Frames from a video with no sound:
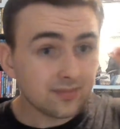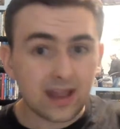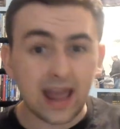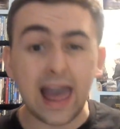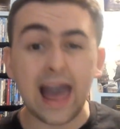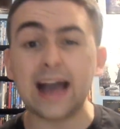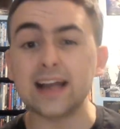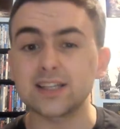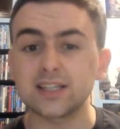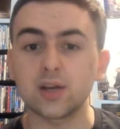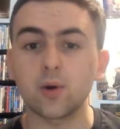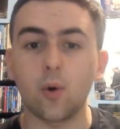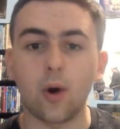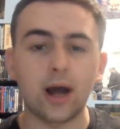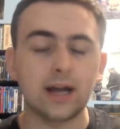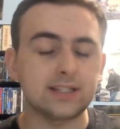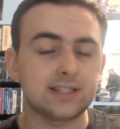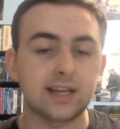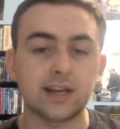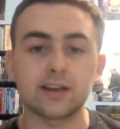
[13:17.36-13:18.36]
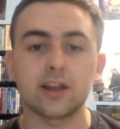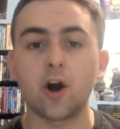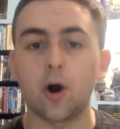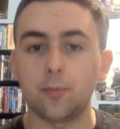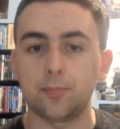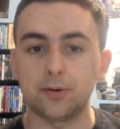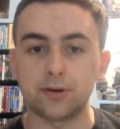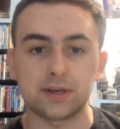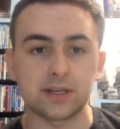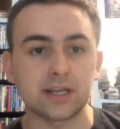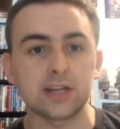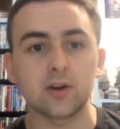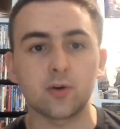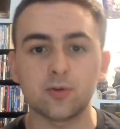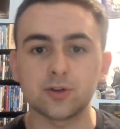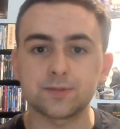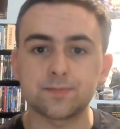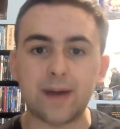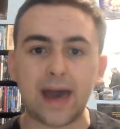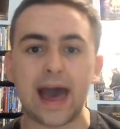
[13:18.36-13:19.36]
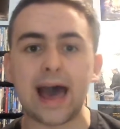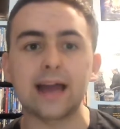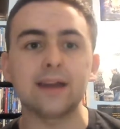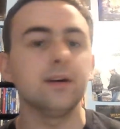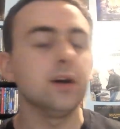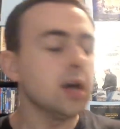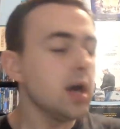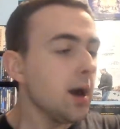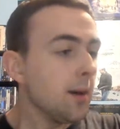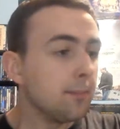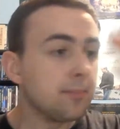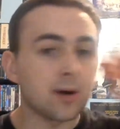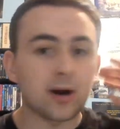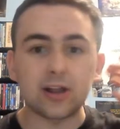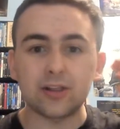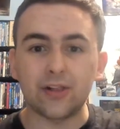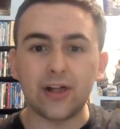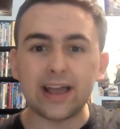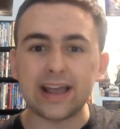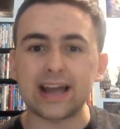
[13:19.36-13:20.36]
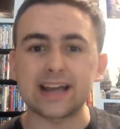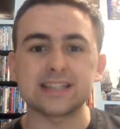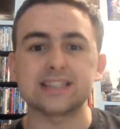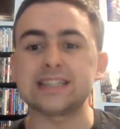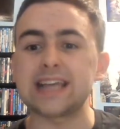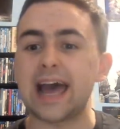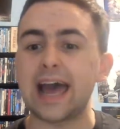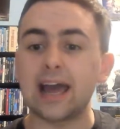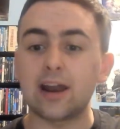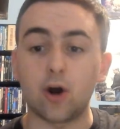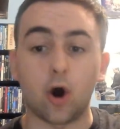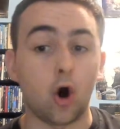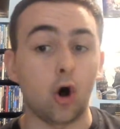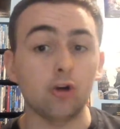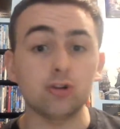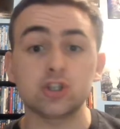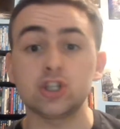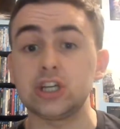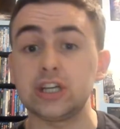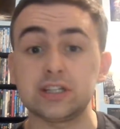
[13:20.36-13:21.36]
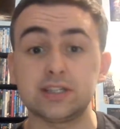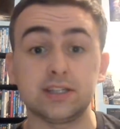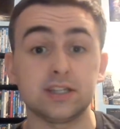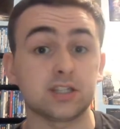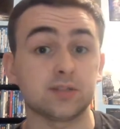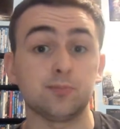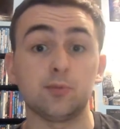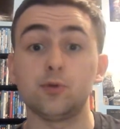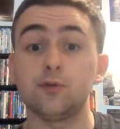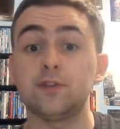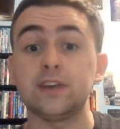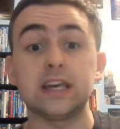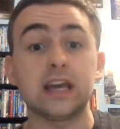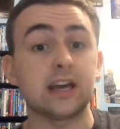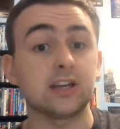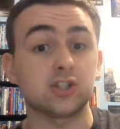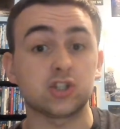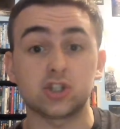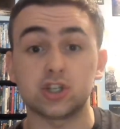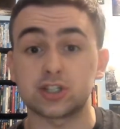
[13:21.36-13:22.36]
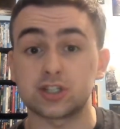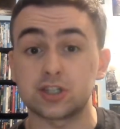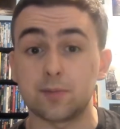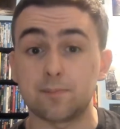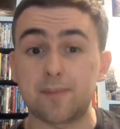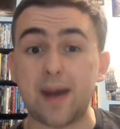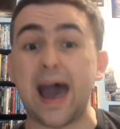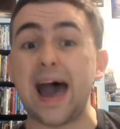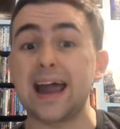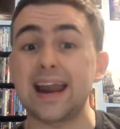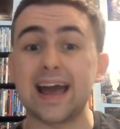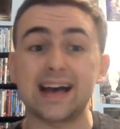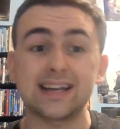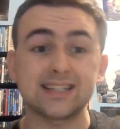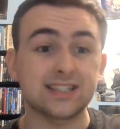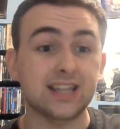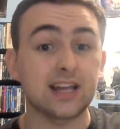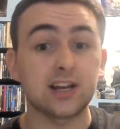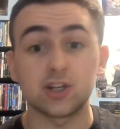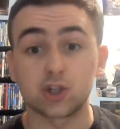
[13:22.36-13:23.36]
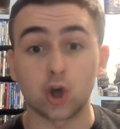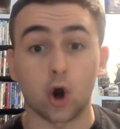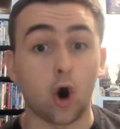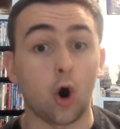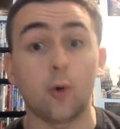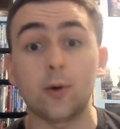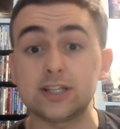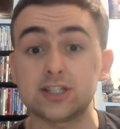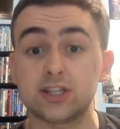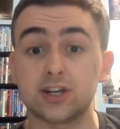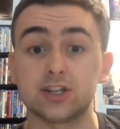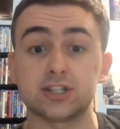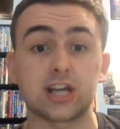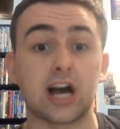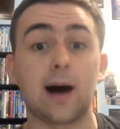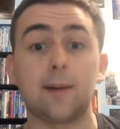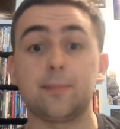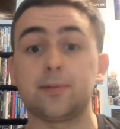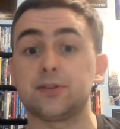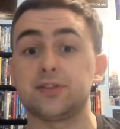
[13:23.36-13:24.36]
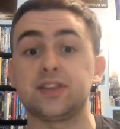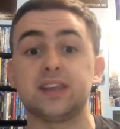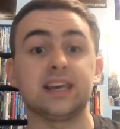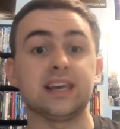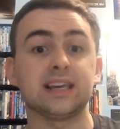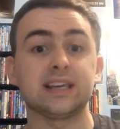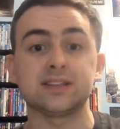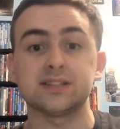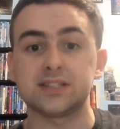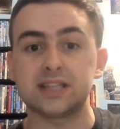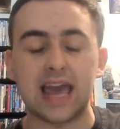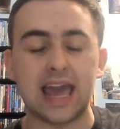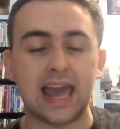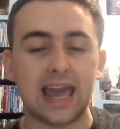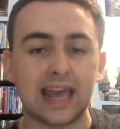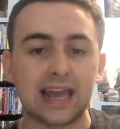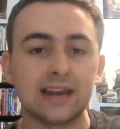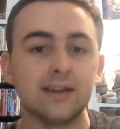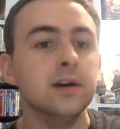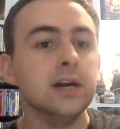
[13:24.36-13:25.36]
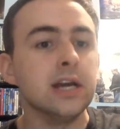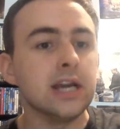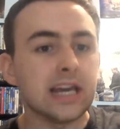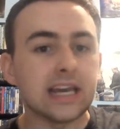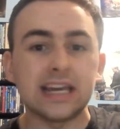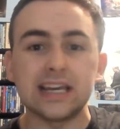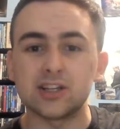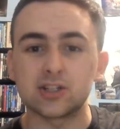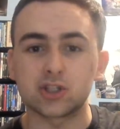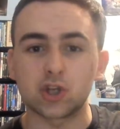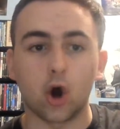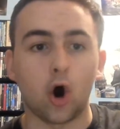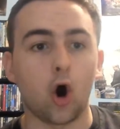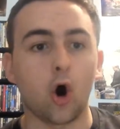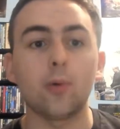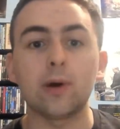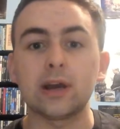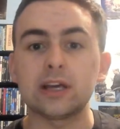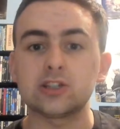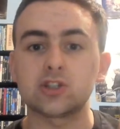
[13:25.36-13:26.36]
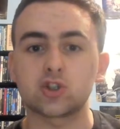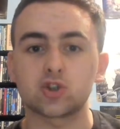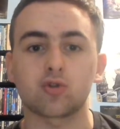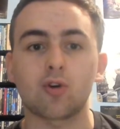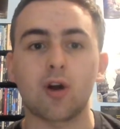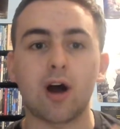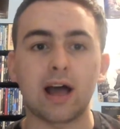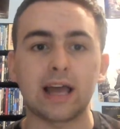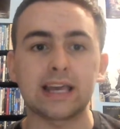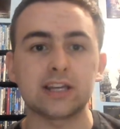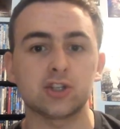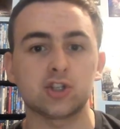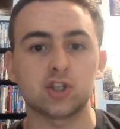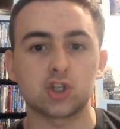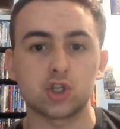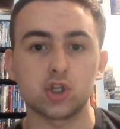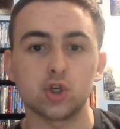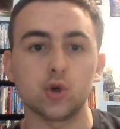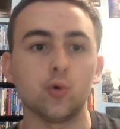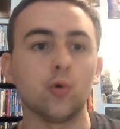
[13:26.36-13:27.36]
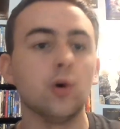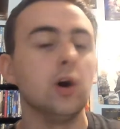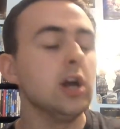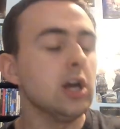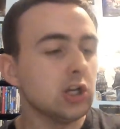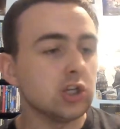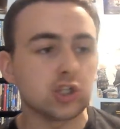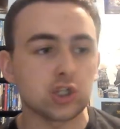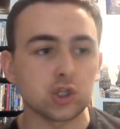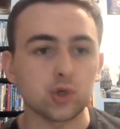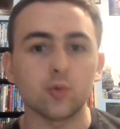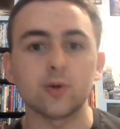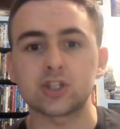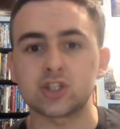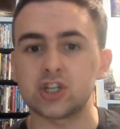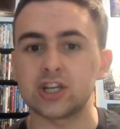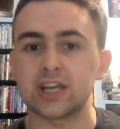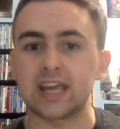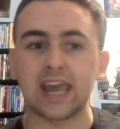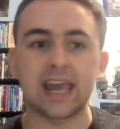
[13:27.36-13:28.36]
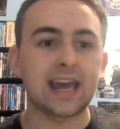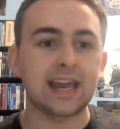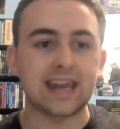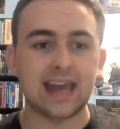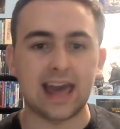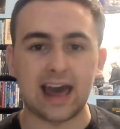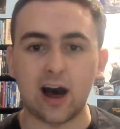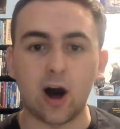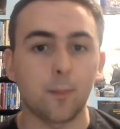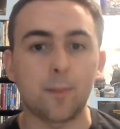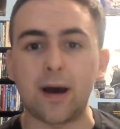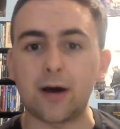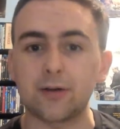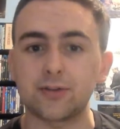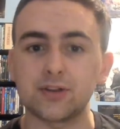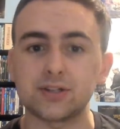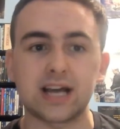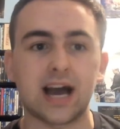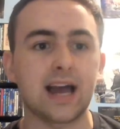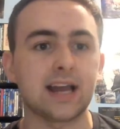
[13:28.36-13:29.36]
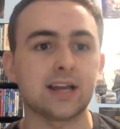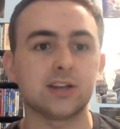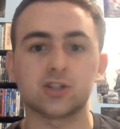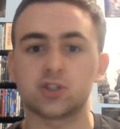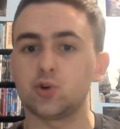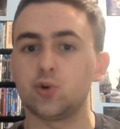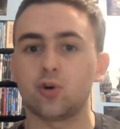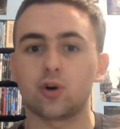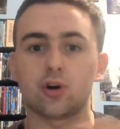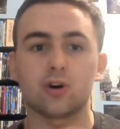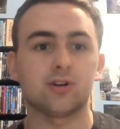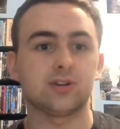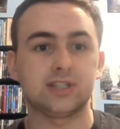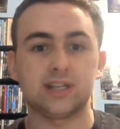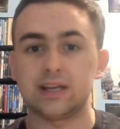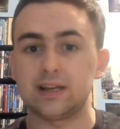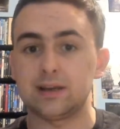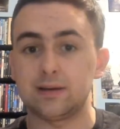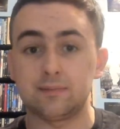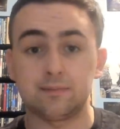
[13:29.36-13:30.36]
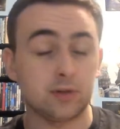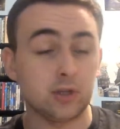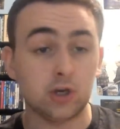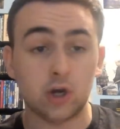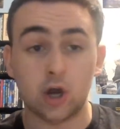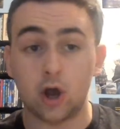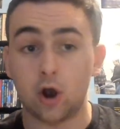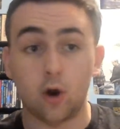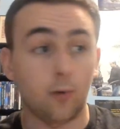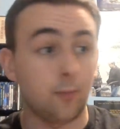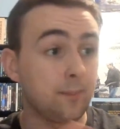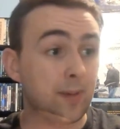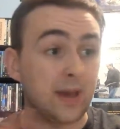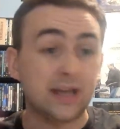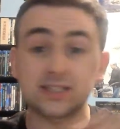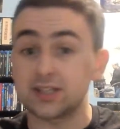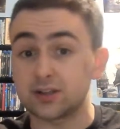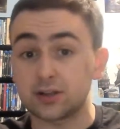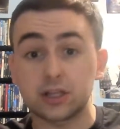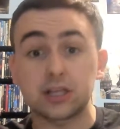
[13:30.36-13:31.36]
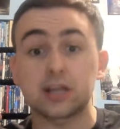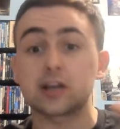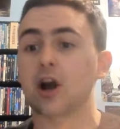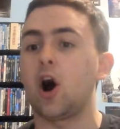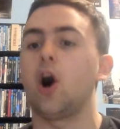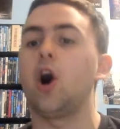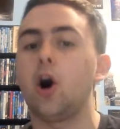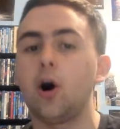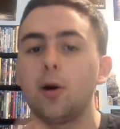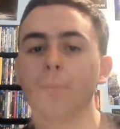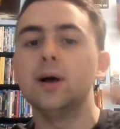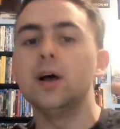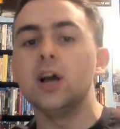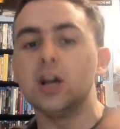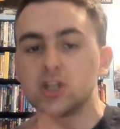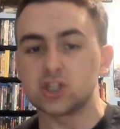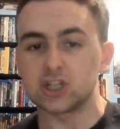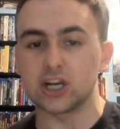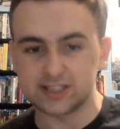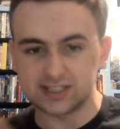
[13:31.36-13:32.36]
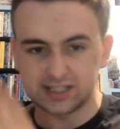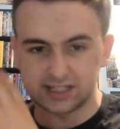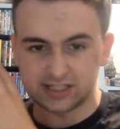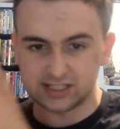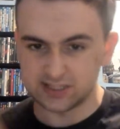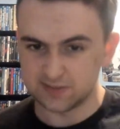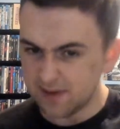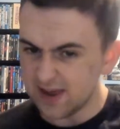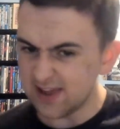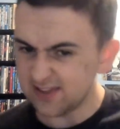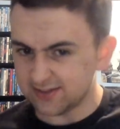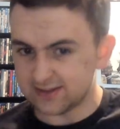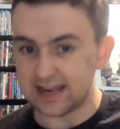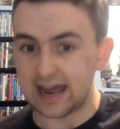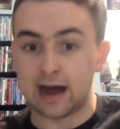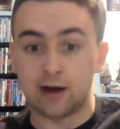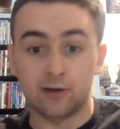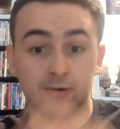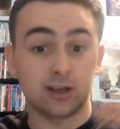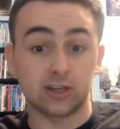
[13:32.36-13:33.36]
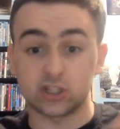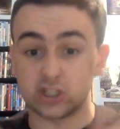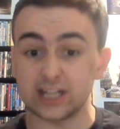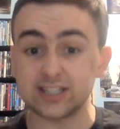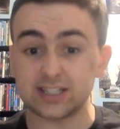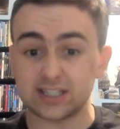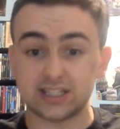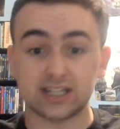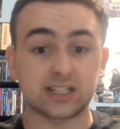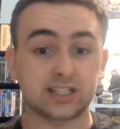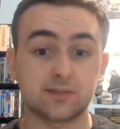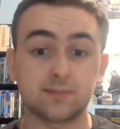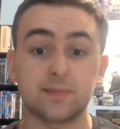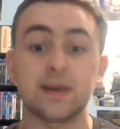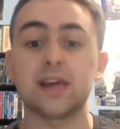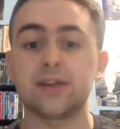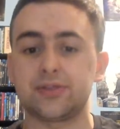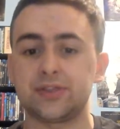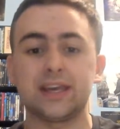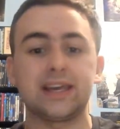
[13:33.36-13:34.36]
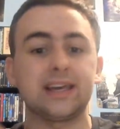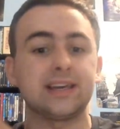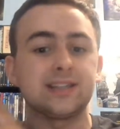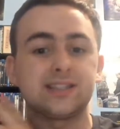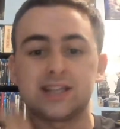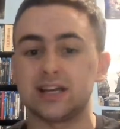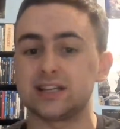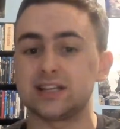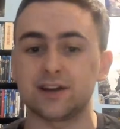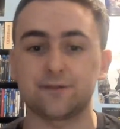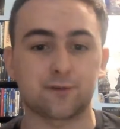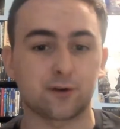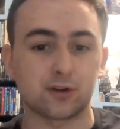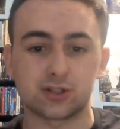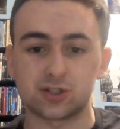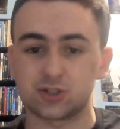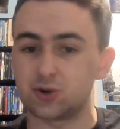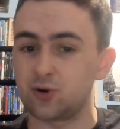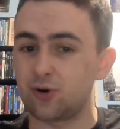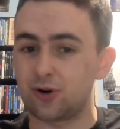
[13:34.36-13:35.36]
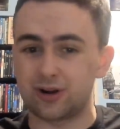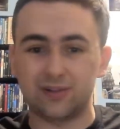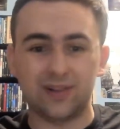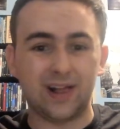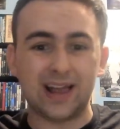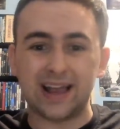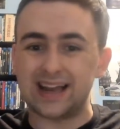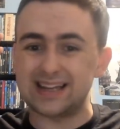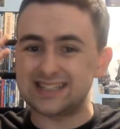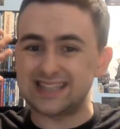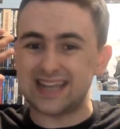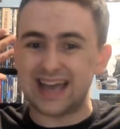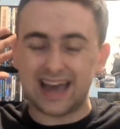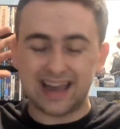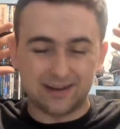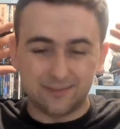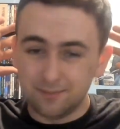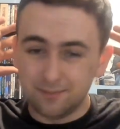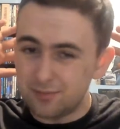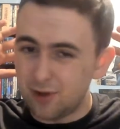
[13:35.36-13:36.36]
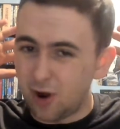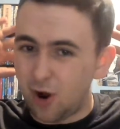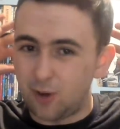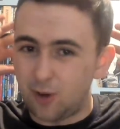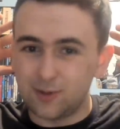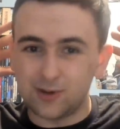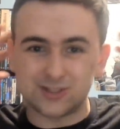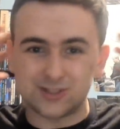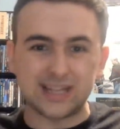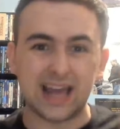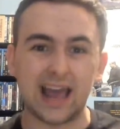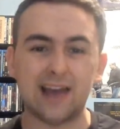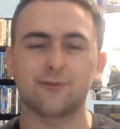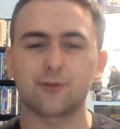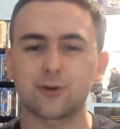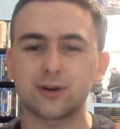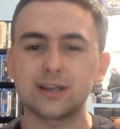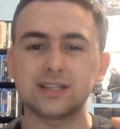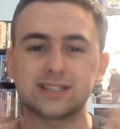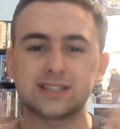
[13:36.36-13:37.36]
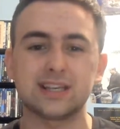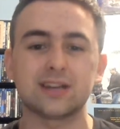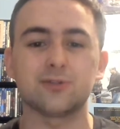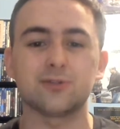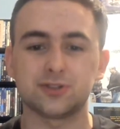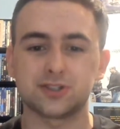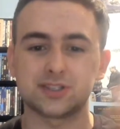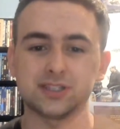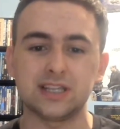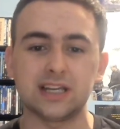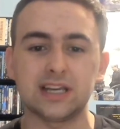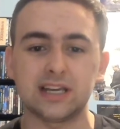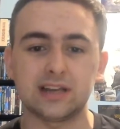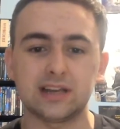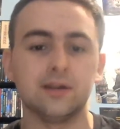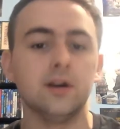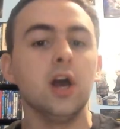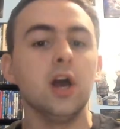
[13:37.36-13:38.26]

acting-wise Daniel Pineda was bad, but like I said, all she is in this movie is just the badass that is always on top of things and is always trying to do what she can to help out the dinosaurs and, you know, basically calm Justice Smith down. Justice Smith is a different story. Like I said, almost every single scene